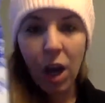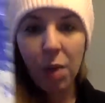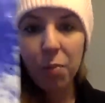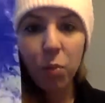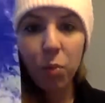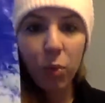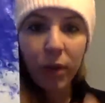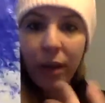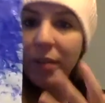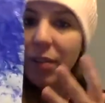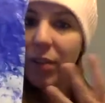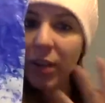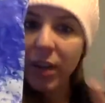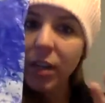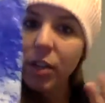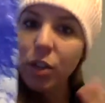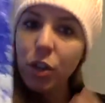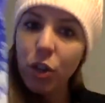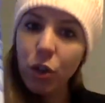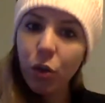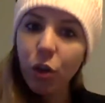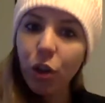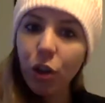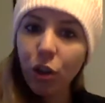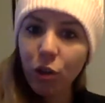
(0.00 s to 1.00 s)
Whatever it is,
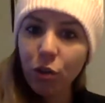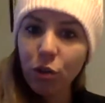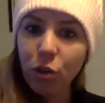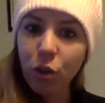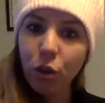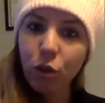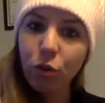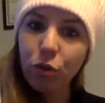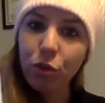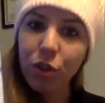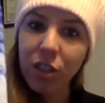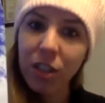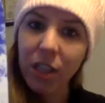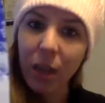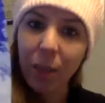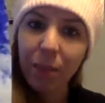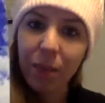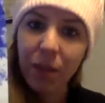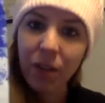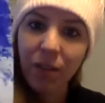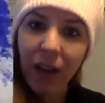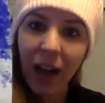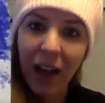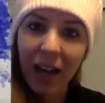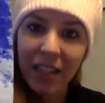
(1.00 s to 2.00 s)
you can use those
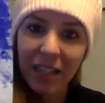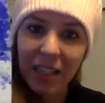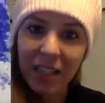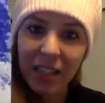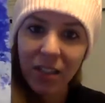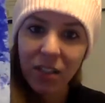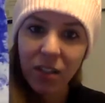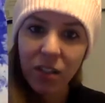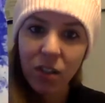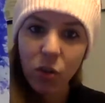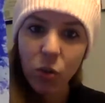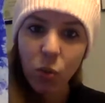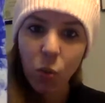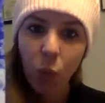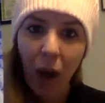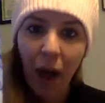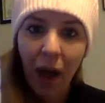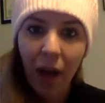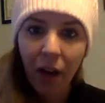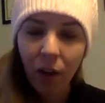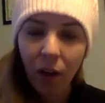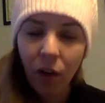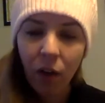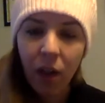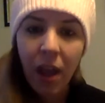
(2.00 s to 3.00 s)
receptive IDs as
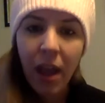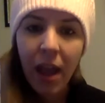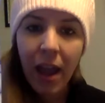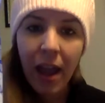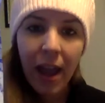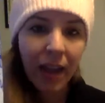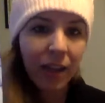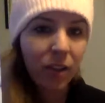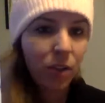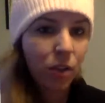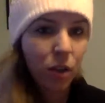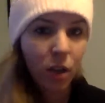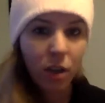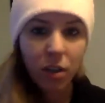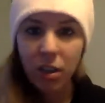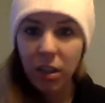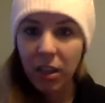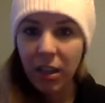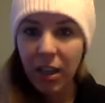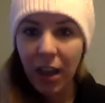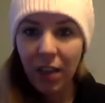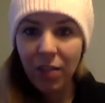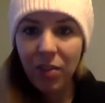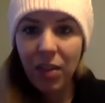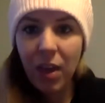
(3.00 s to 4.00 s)
well and start to
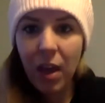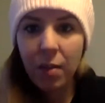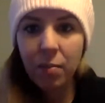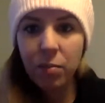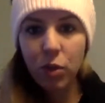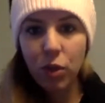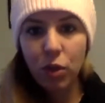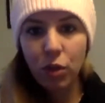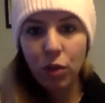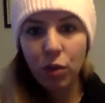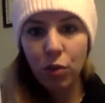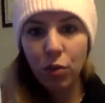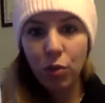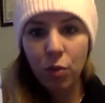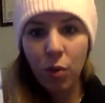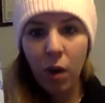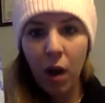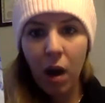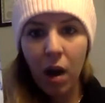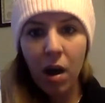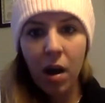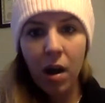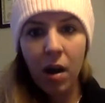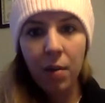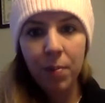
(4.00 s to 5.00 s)
get them to
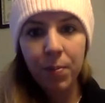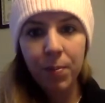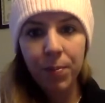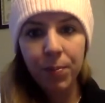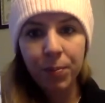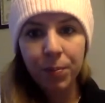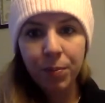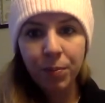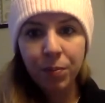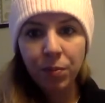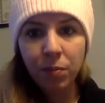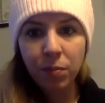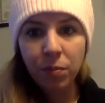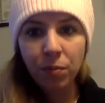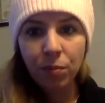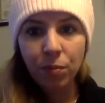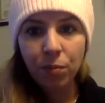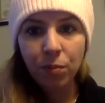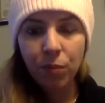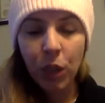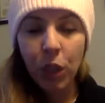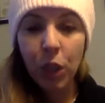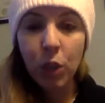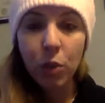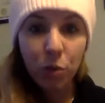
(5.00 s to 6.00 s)

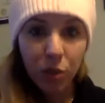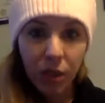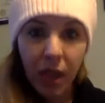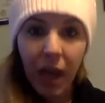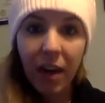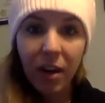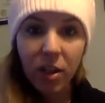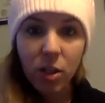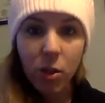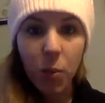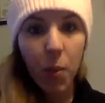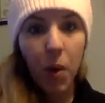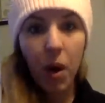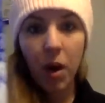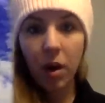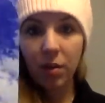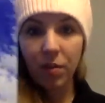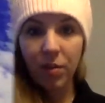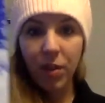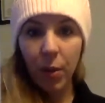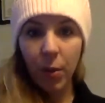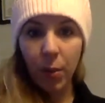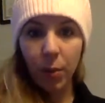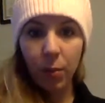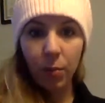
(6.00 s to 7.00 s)
use that as a part of
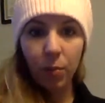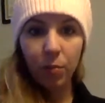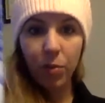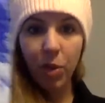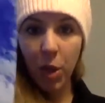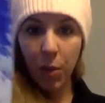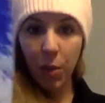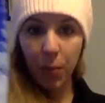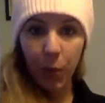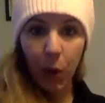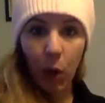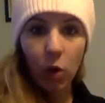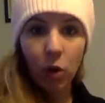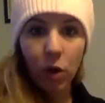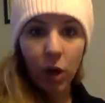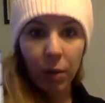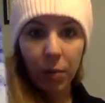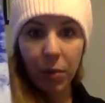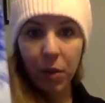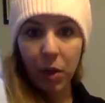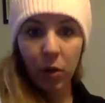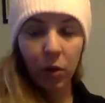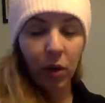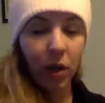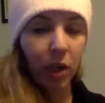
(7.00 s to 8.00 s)
their program.
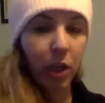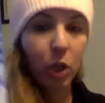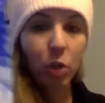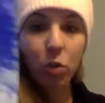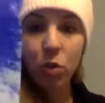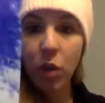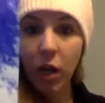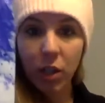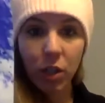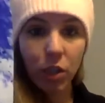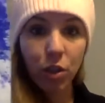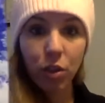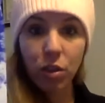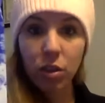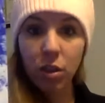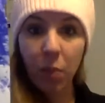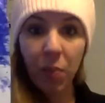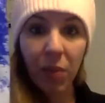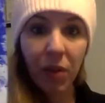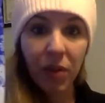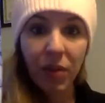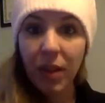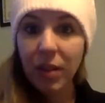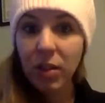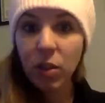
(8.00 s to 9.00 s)
Can you touch
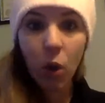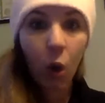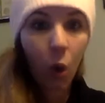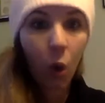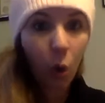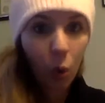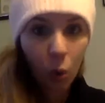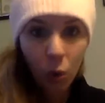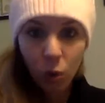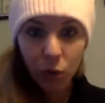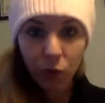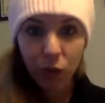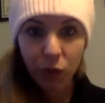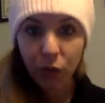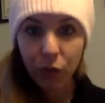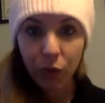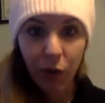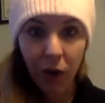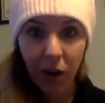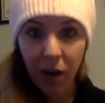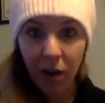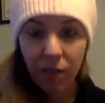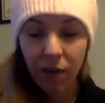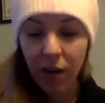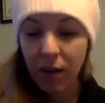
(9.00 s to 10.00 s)
something that's cold in
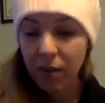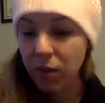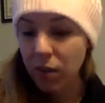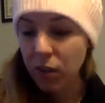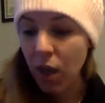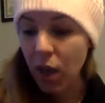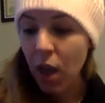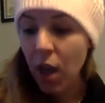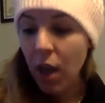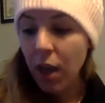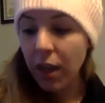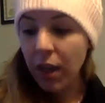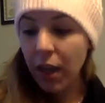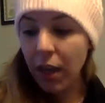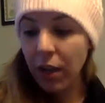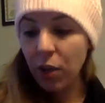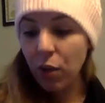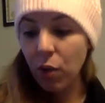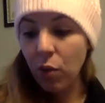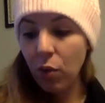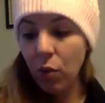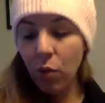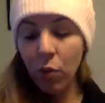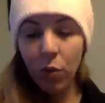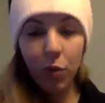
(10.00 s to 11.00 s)
front of us? Can
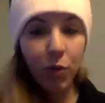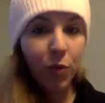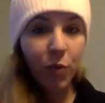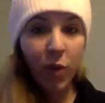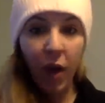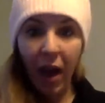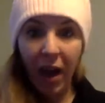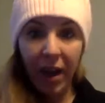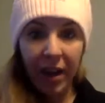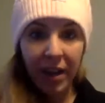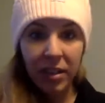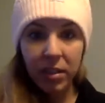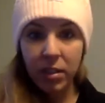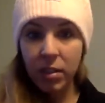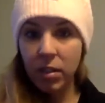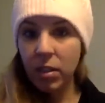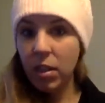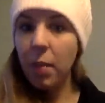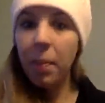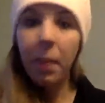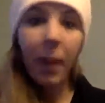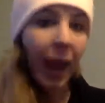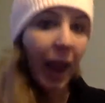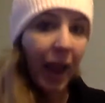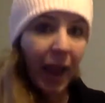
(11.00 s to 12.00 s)
you find the
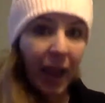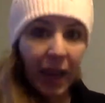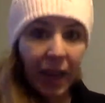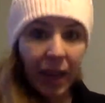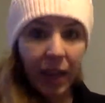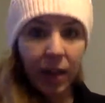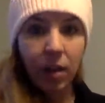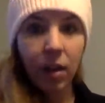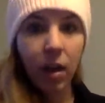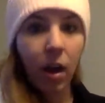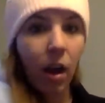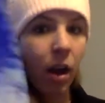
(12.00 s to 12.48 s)
paint?